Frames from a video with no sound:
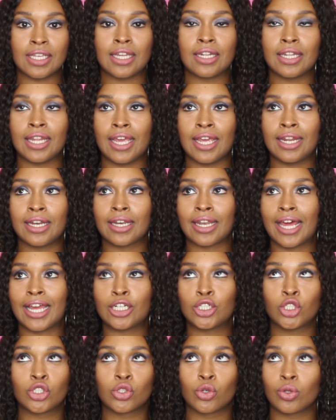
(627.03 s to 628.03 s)
And then
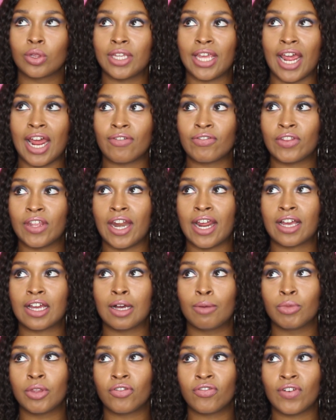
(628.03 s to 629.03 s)
like shortly after that,
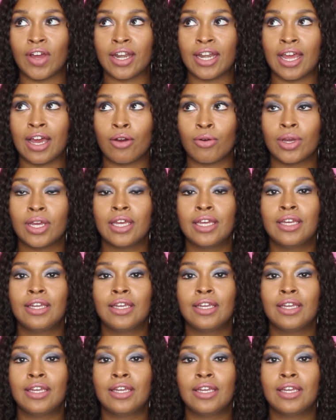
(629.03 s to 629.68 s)
come to find out,